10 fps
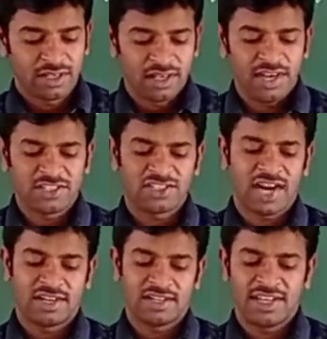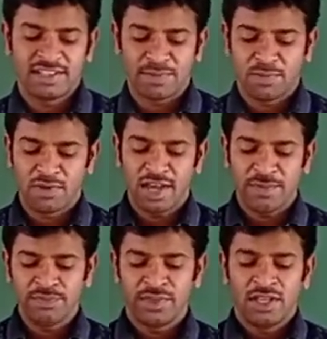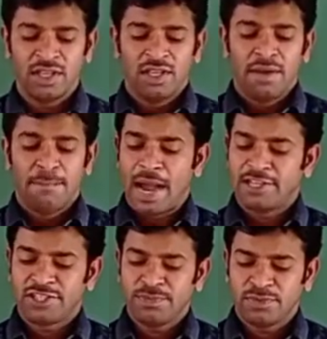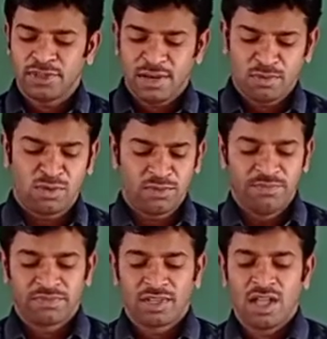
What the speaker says: Let's start reading the poem. My Trip to the Moon.